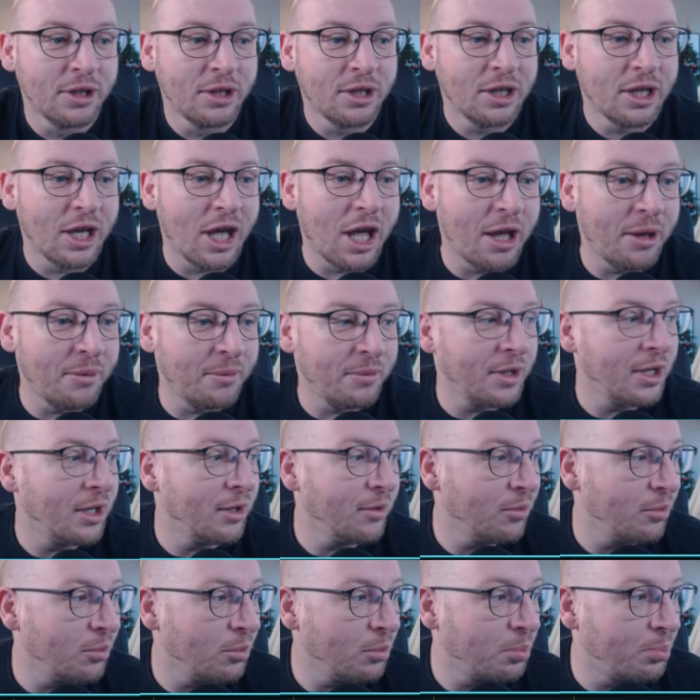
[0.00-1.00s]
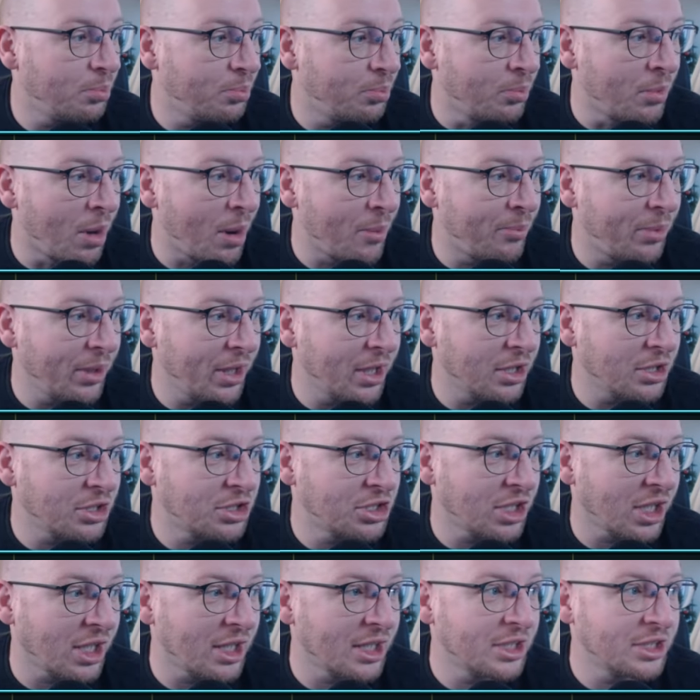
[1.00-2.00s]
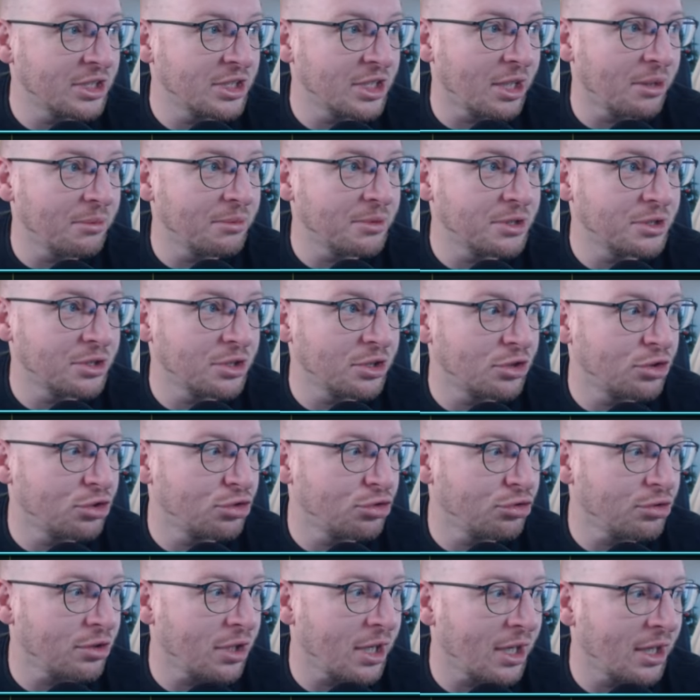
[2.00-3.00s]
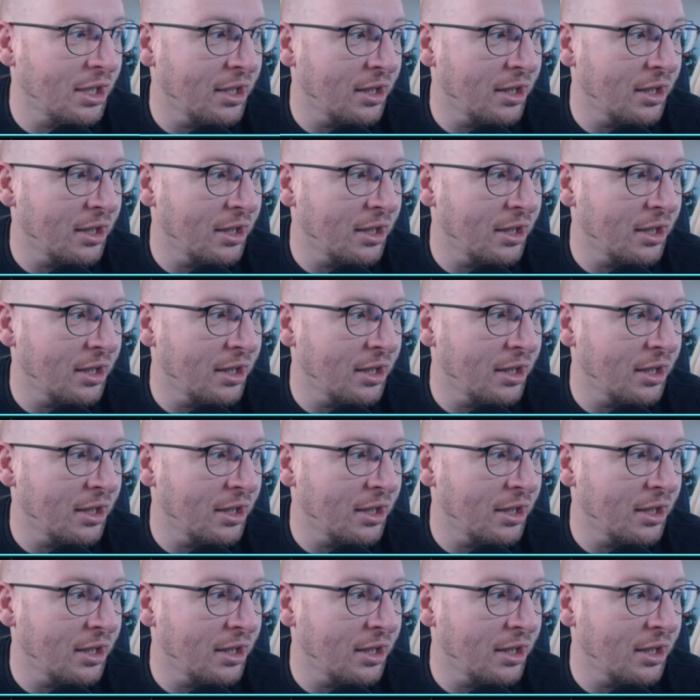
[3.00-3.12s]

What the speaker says: My biggest challenge now is to try.